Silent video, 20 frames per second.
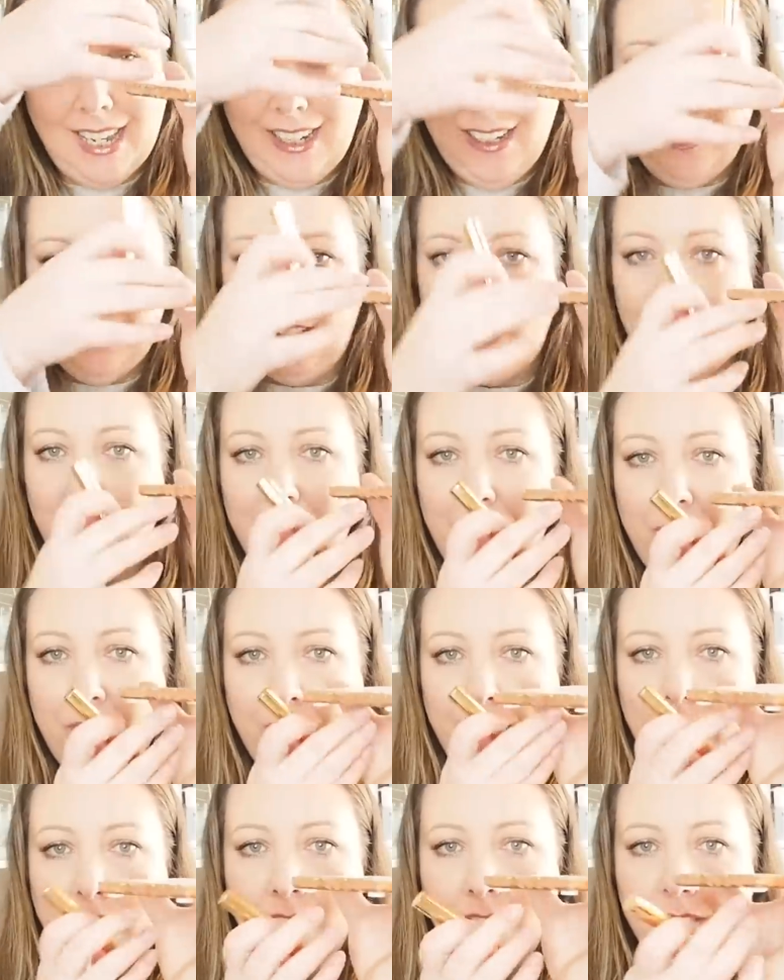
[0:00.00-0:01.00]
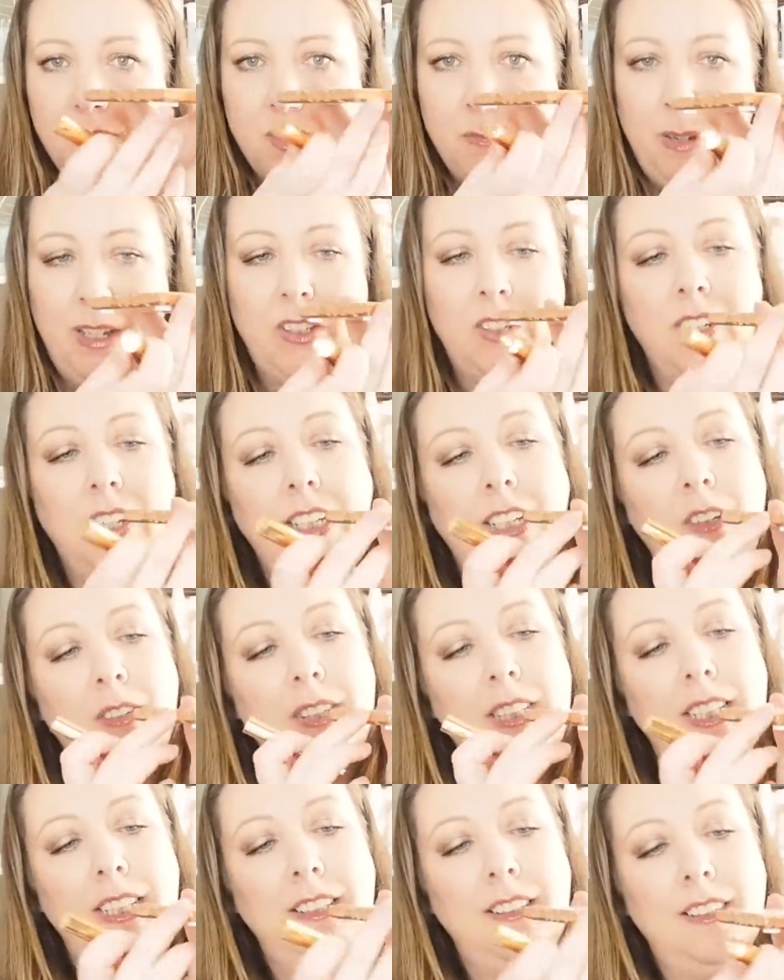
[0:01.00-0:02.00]
angle. So imagine like
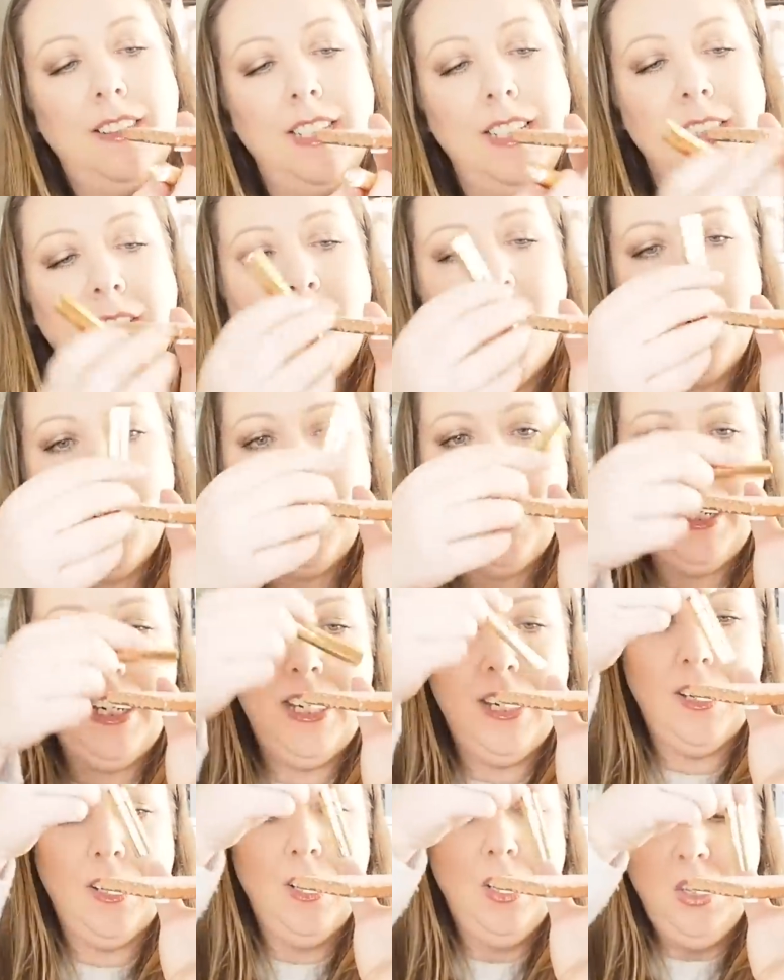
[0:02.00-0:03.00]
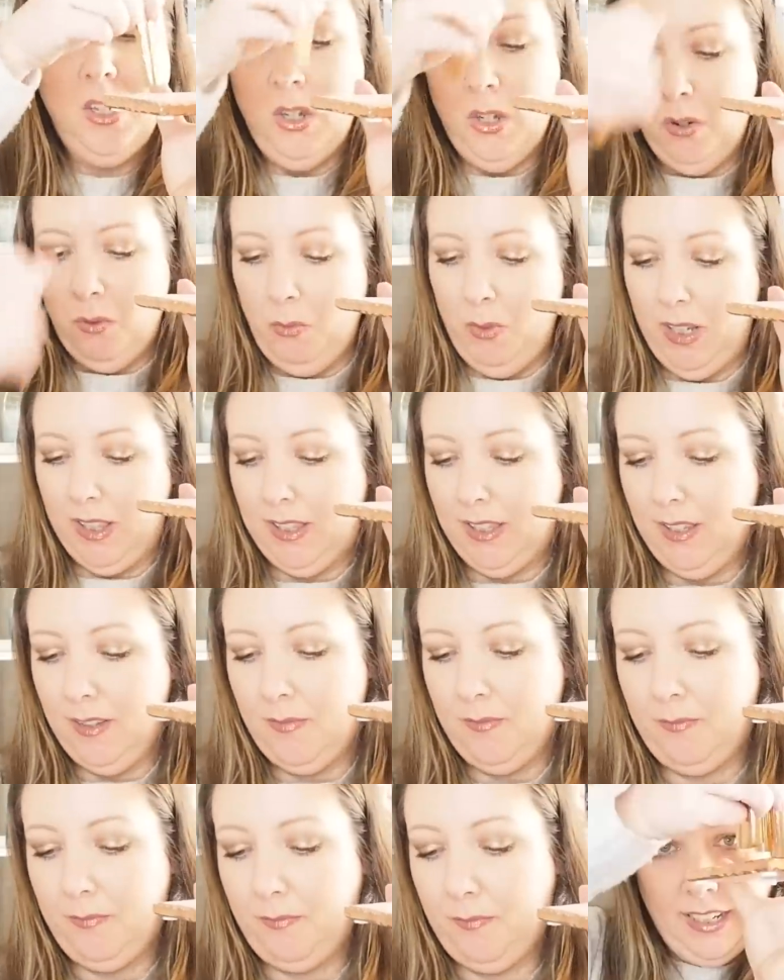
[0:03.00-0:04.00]
you see this corner here with
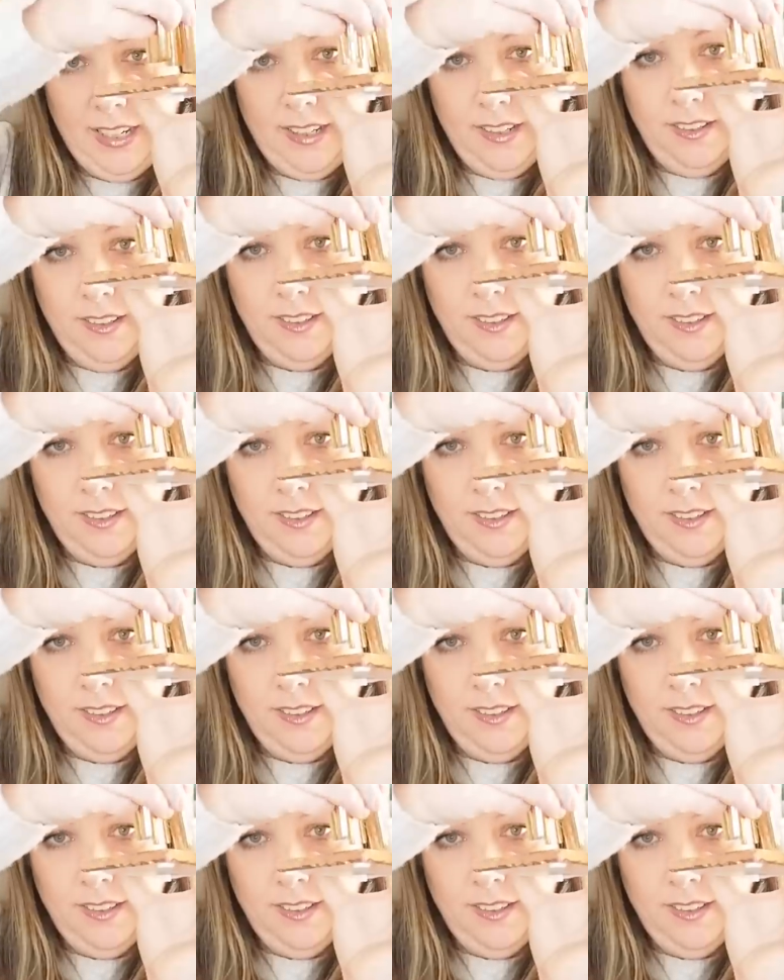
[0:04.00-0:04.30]
like